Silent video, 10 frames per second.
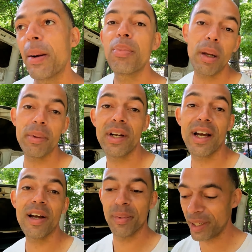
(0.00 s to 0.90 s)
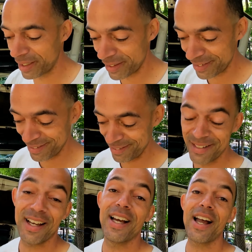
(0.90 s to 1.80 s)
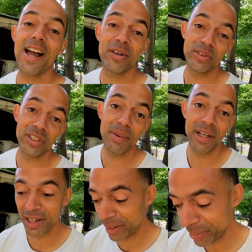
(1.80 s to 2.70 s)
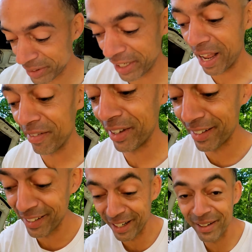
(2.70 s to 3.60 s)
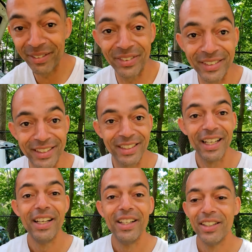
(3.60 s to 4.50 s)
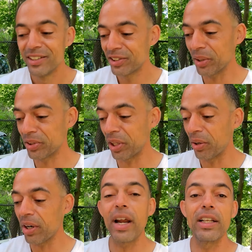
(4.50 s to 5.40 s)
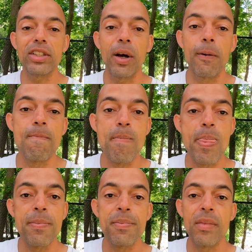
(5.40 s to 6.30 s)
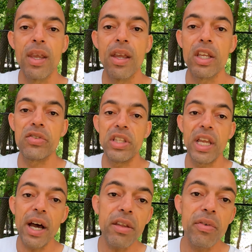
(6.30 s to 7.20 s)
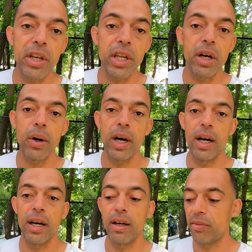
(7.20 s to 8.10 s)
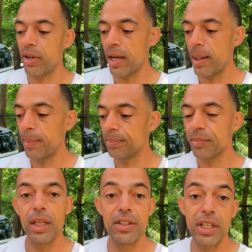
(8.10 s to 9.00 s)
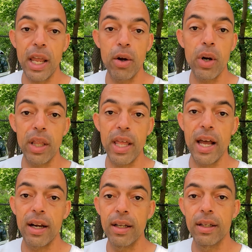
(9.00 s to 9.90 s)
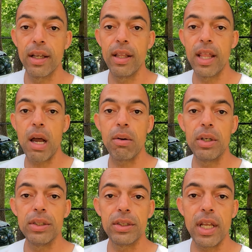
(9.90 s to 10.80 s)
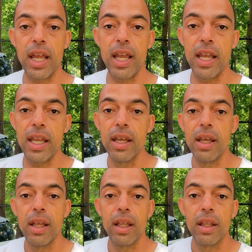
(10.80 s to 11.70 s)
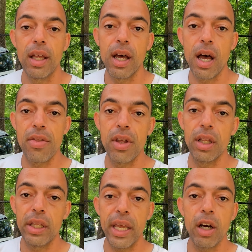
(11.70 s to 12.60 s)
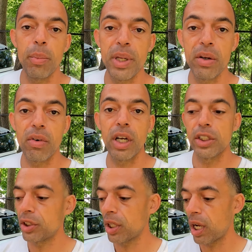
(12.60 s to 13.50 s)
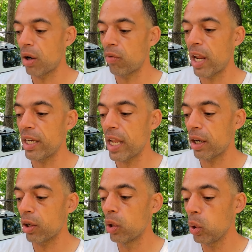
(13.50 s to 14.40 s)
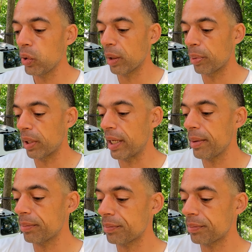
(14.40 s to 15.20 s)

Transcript: probably not, but I don't see many other ones that have it. I'm so stoked. Okay, so you've seen the other video of did I order that? And that was the Lael Beatrush radiator cooling plate,